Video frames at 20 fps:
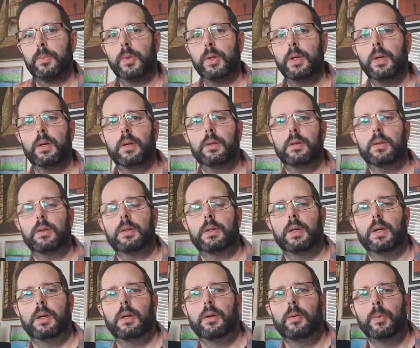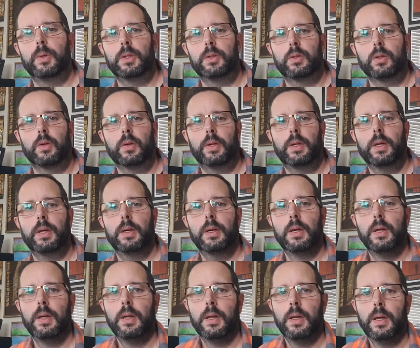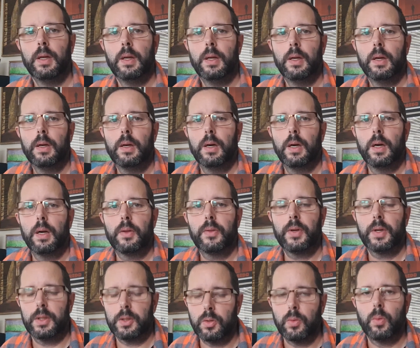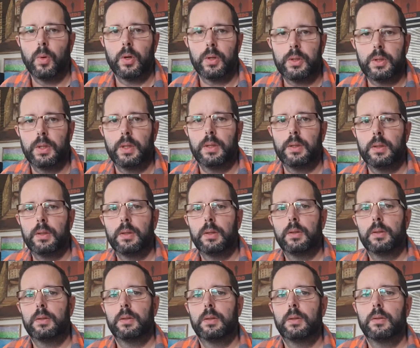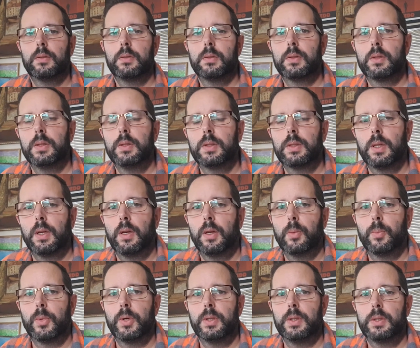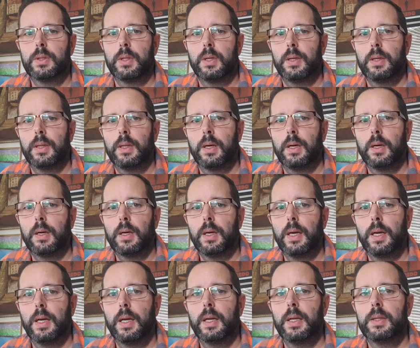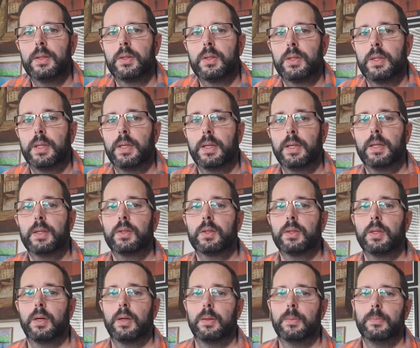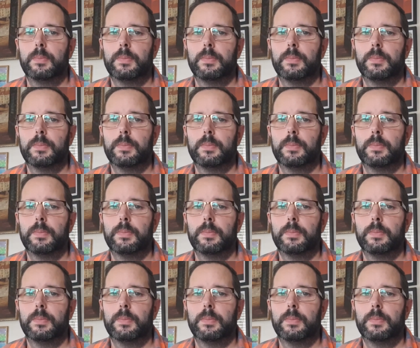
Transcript: Yeah, okay, I hope you enjoyed it. Thanks for watching, sincerely appreciate that, and see you next time.